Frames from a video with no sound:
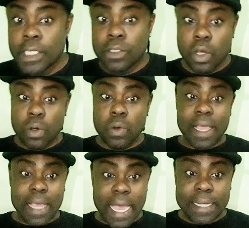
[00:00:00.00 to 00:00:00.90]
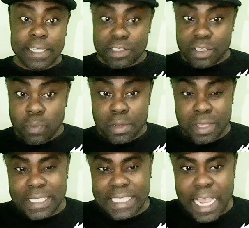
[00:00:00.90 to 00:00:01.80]
Now, according to some more
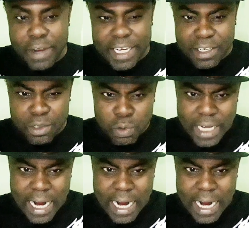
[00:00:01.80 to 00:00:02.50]
things that I read in the news